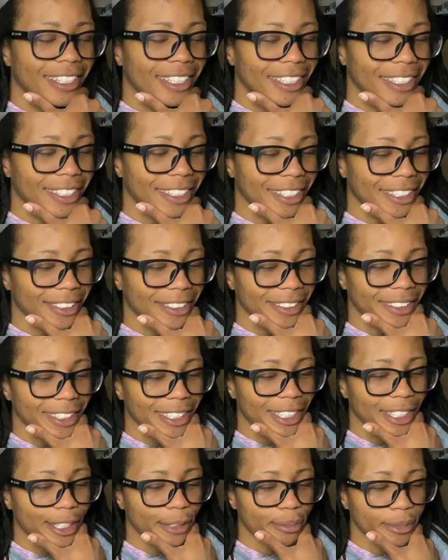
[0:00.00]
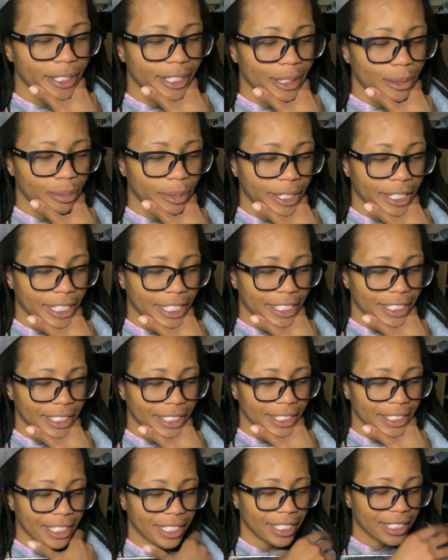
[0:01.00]
you know, keep the surprise
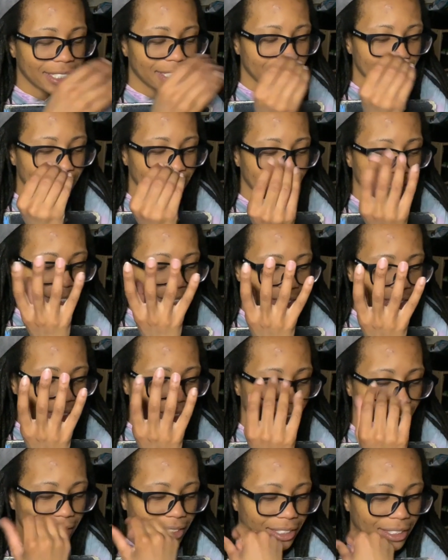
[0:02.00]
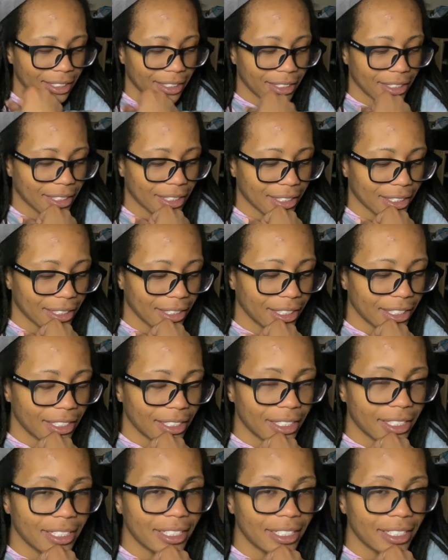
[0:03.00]
a nice look.